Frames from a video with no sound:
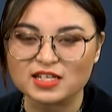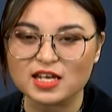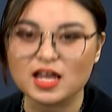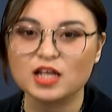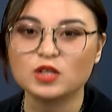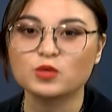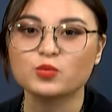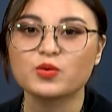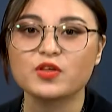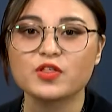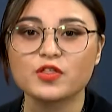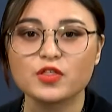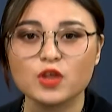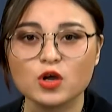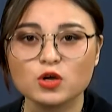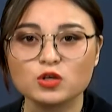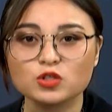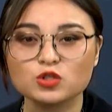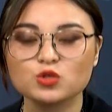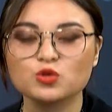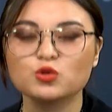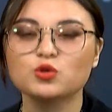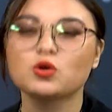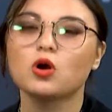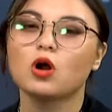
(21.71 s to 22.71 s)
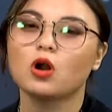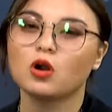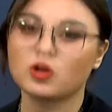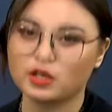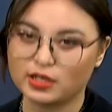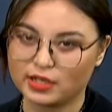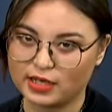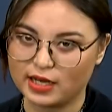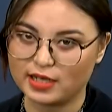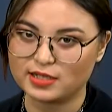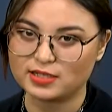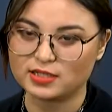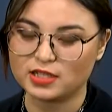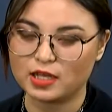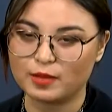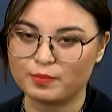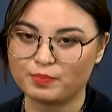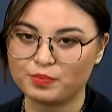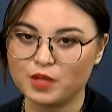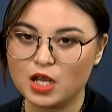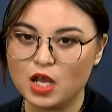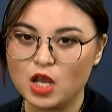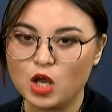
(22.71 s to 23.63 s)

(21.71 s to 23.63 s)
and with those who organize them.